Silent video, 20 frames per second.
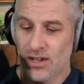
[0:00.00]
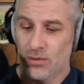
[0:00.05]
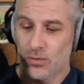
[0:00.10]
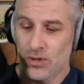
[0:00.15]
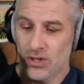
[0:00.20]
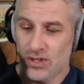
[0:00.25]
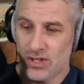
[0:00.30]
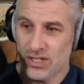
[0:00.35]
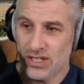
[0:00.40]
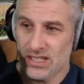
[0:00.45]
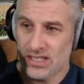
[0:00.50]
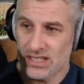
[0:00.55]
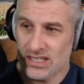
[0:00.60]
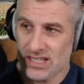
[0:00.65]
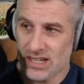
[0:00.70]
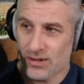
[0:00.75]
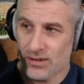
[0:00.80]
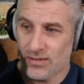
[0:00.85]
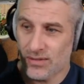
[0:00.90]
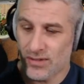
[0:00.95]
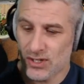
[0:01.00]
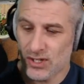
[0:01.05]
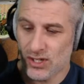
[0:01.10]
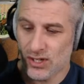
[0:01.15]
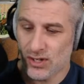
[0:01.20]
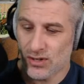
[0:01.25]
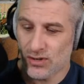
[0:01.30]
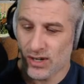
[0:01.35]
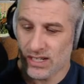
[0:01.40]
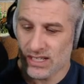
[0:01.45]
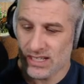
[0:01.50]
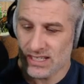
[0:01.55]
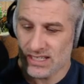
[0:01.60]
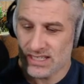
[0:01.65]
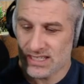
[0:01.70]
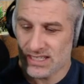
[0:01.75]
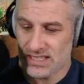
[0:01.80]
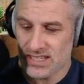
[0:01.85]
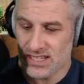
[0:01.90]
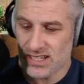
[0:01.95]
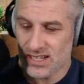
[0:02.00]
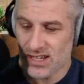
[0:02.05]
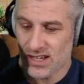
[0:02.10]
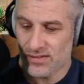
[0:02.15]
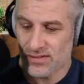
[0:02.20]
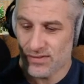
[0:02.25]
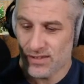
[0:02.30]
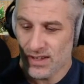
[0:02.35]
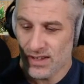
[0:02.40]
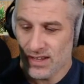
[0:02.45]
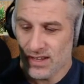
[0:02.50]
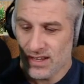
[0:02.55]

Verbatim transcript: with the Terry Vision credits and stuff,